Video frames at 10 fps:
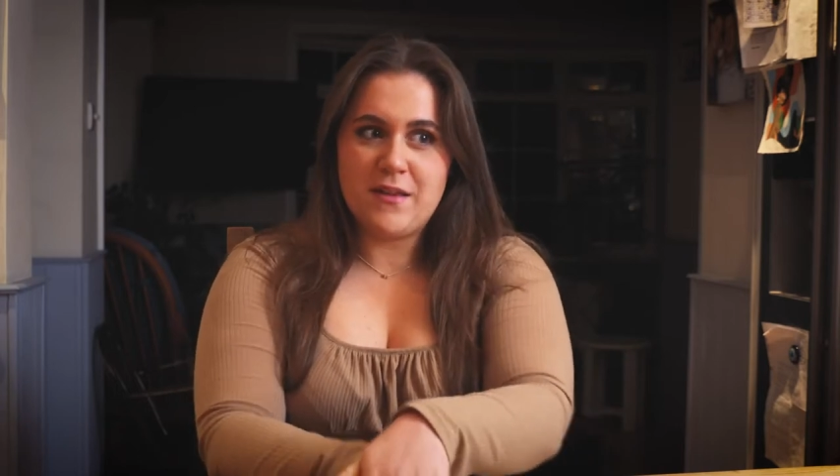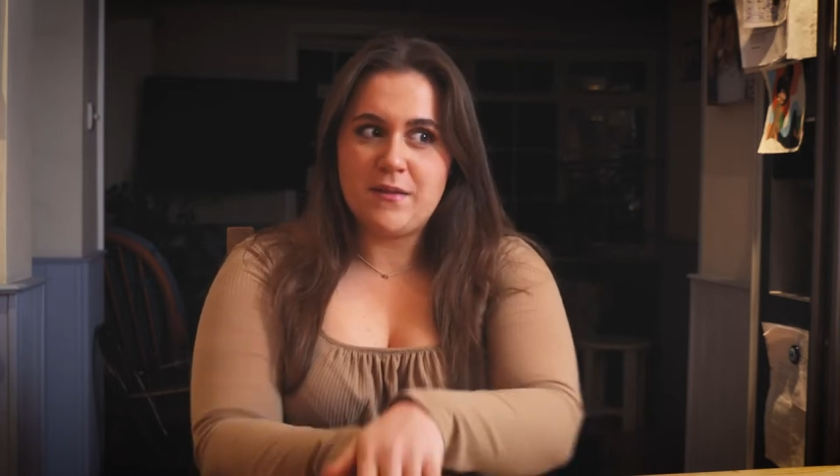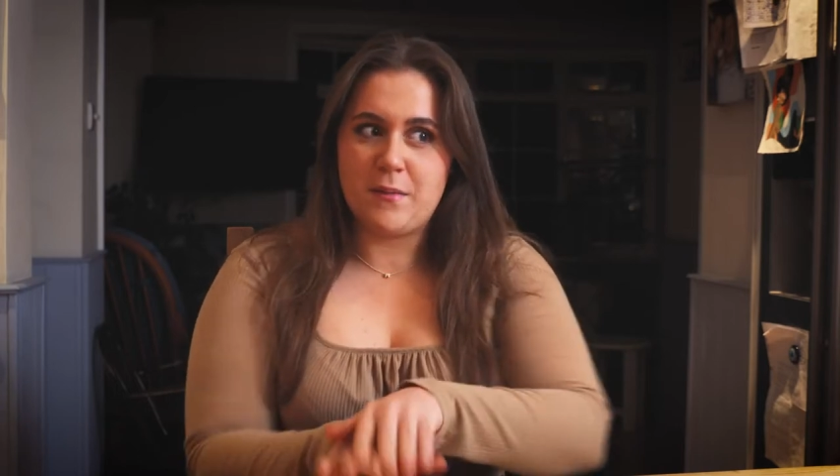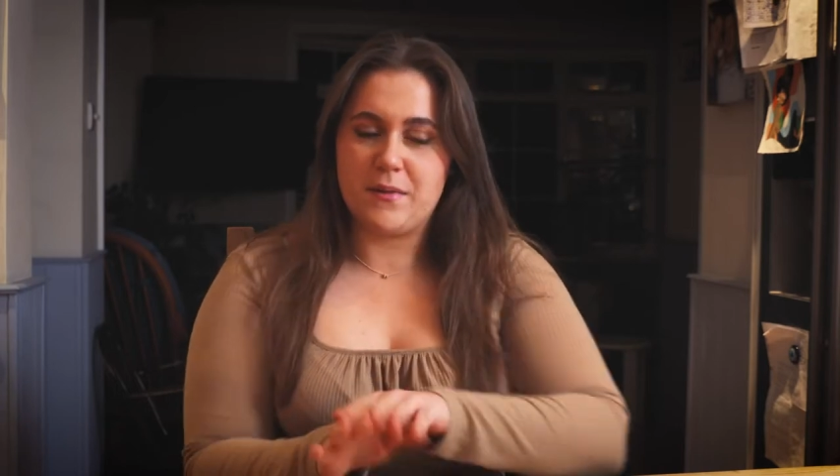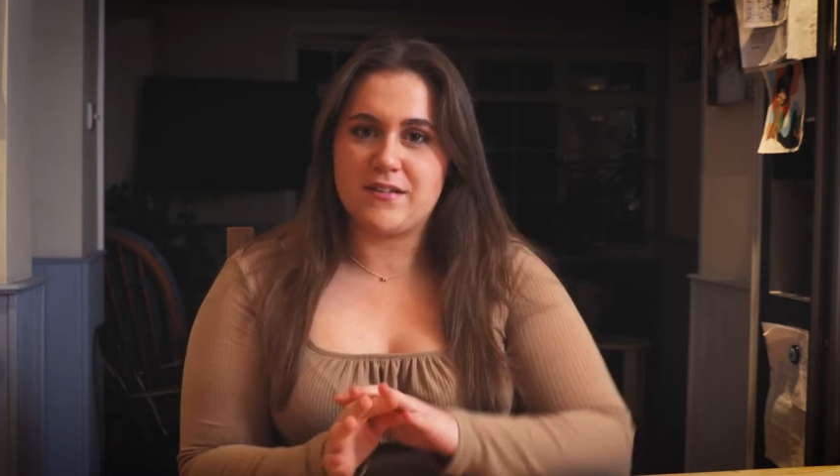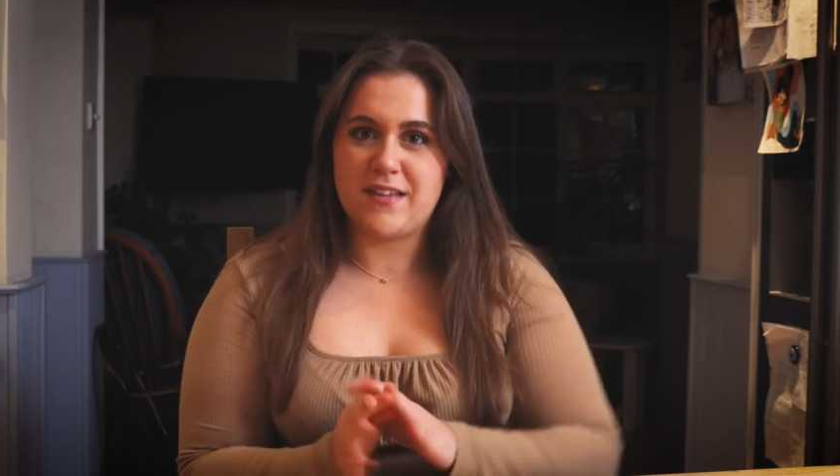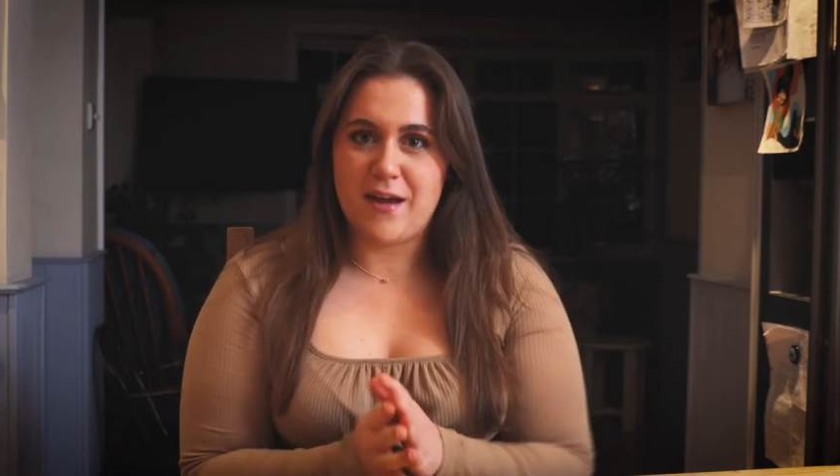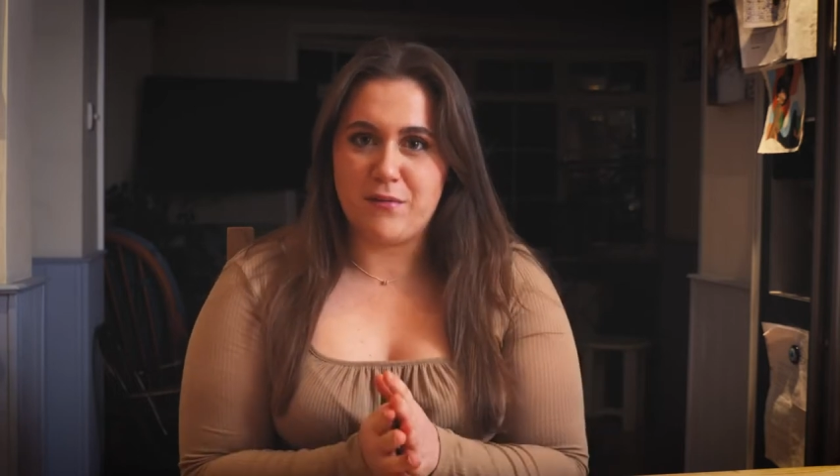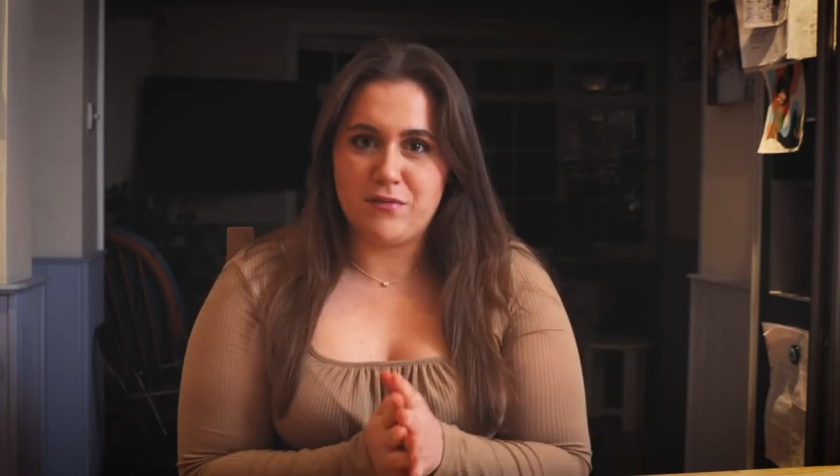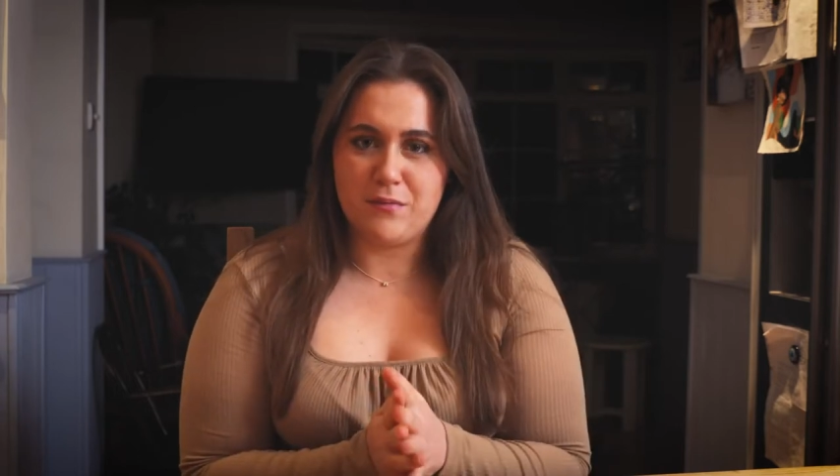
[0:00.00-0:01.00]
They're a bit
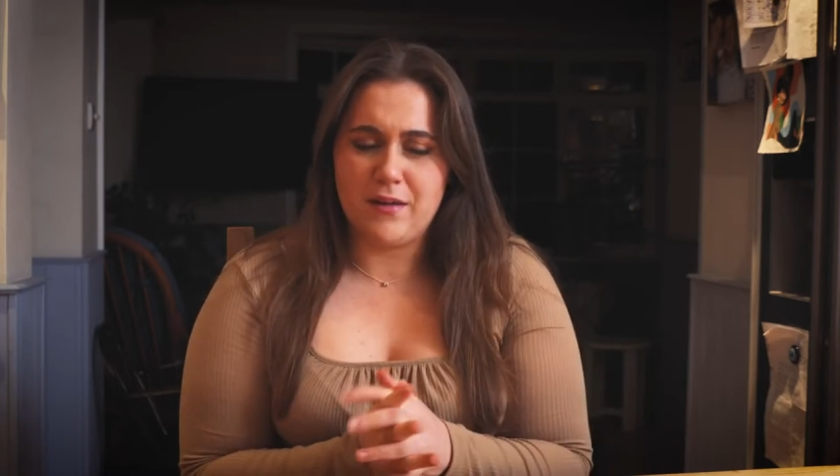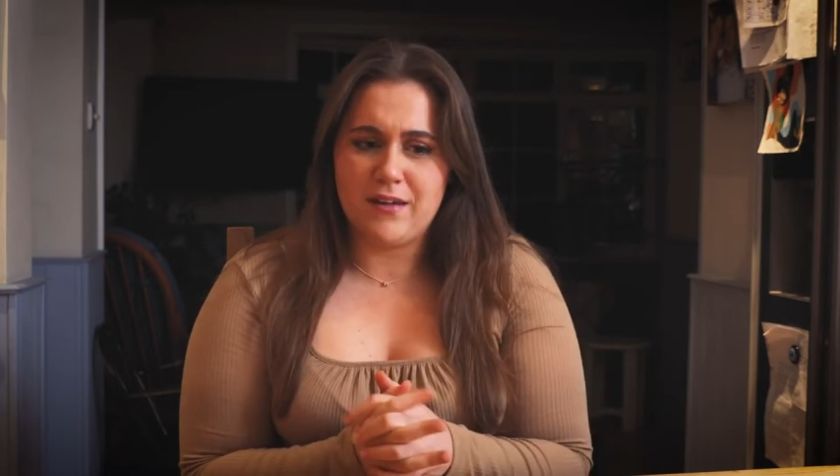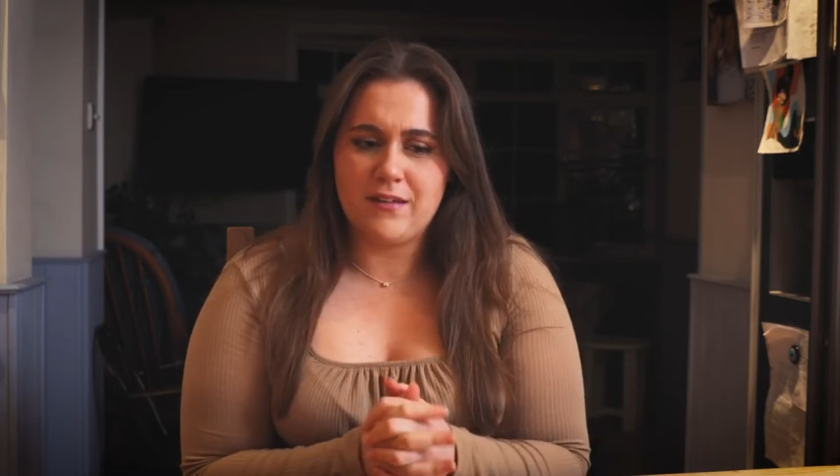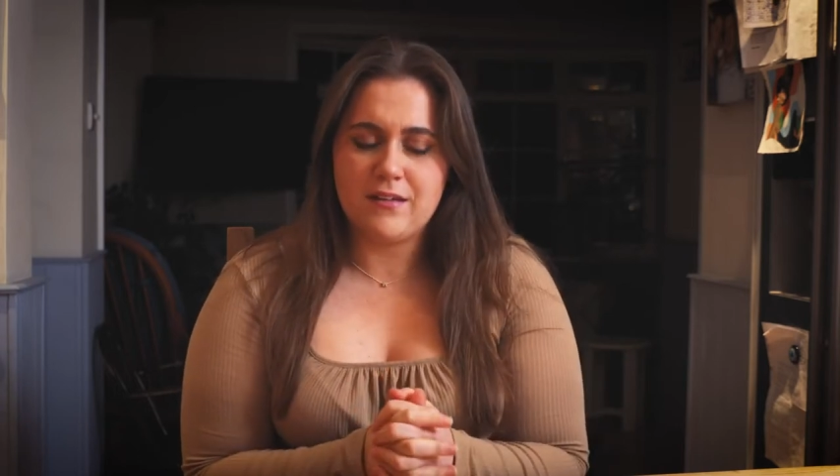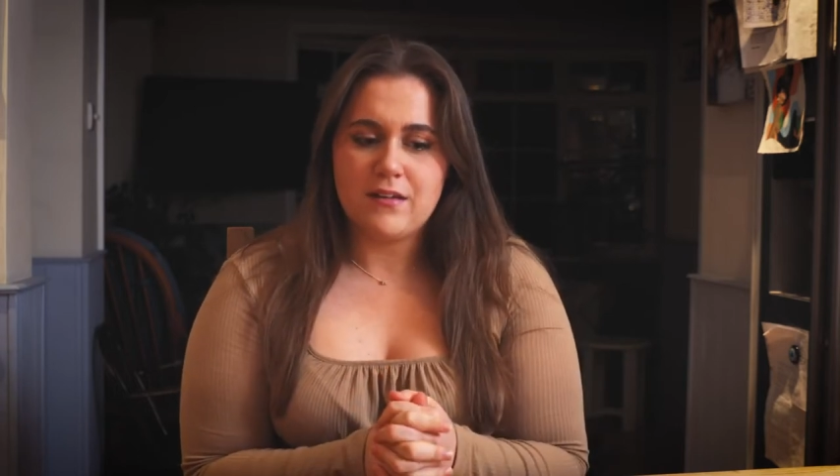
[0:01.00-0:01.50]
scary for me.